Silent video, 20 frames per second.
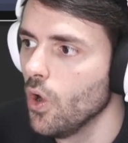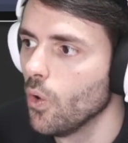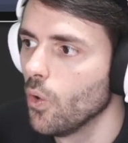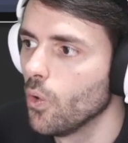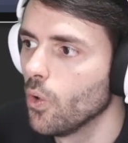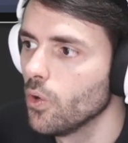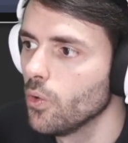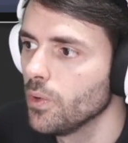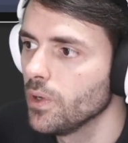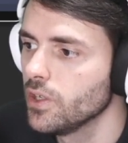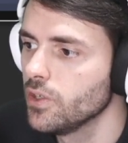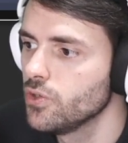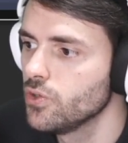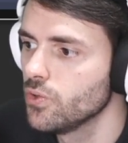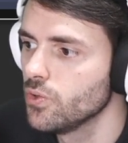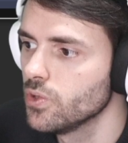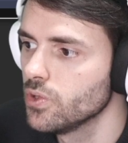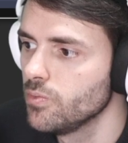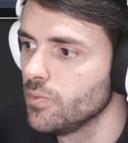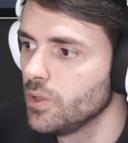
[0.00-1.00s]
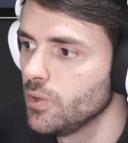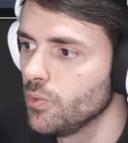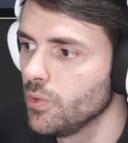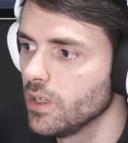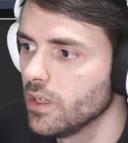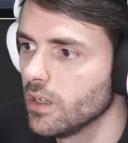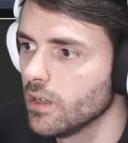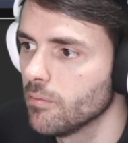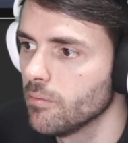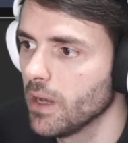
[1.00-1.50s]
or we can choose
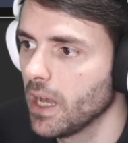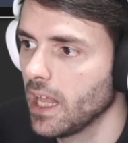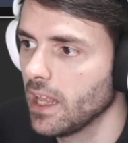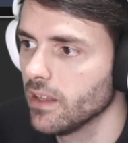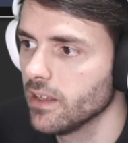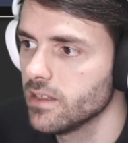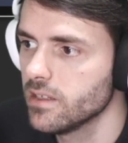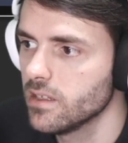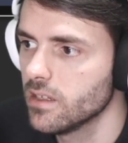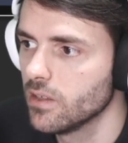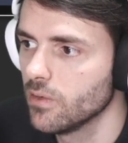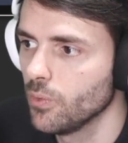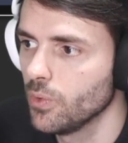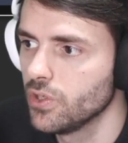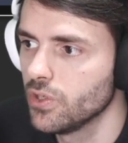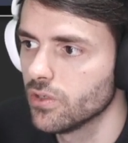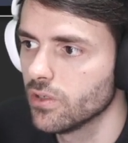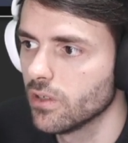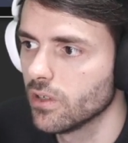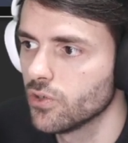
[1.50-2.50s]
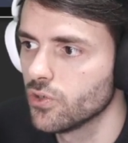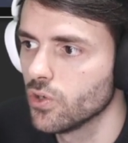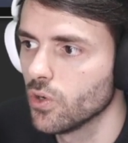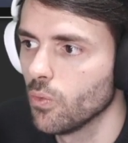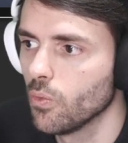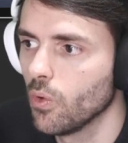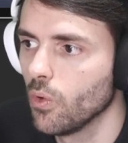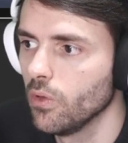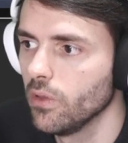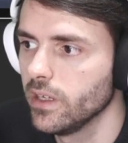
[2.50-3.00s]
between balanced, which is going to
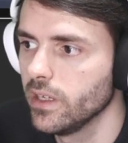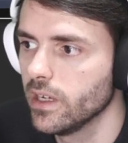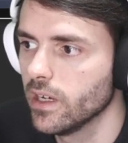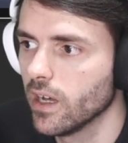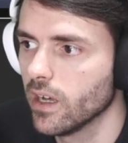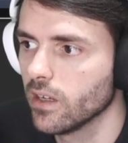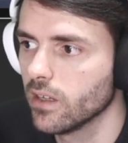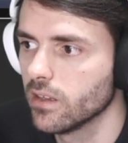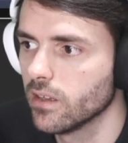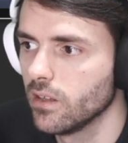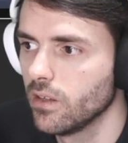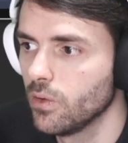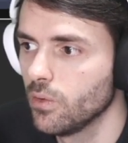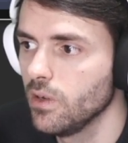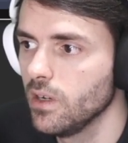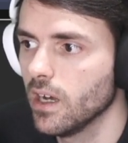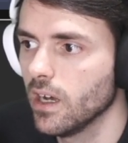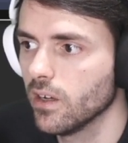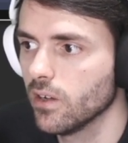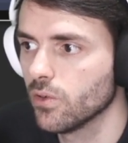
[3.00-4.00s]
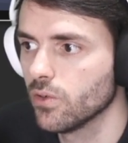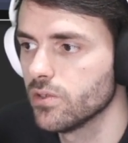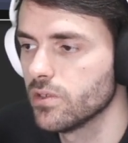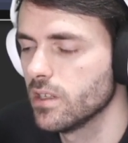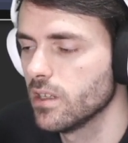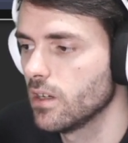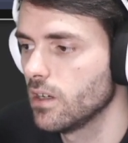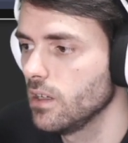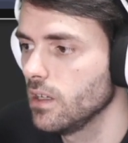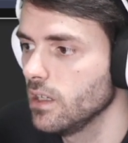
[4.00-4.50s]
show only the 3 icons
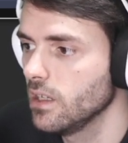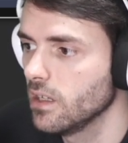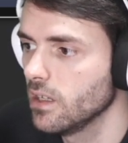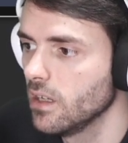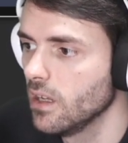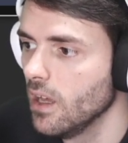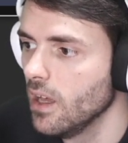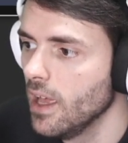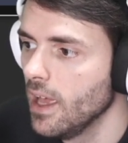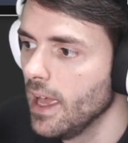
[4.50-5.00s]
that are needed,